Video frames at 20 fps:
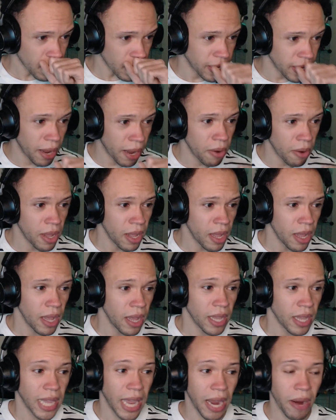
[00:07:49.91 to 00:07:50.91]
Now,
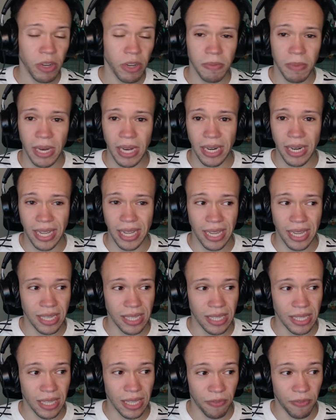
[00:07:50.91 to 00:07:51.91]
Charismon
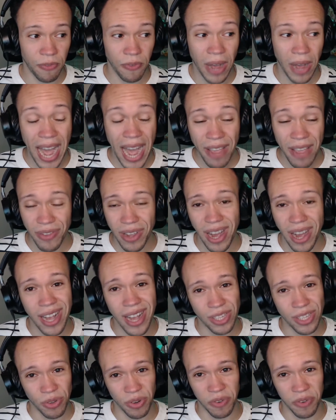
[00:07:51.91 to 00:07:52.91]
is a 5
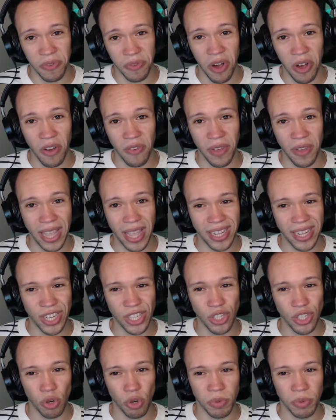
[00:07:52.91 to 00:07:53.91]
cost on evolve, and the
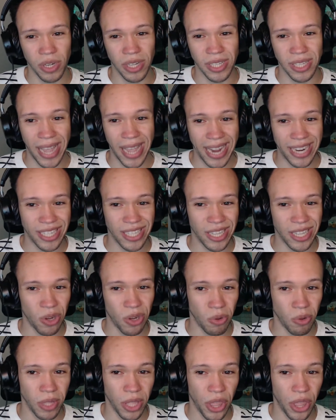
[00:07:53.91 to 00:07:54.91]
Digizortion is actually
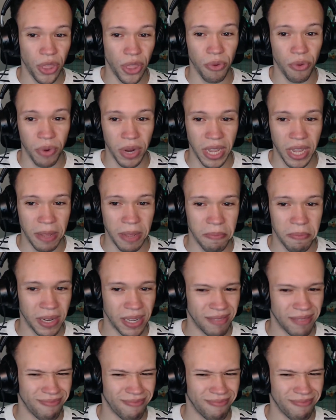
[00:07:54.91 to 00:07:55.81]
only 3, but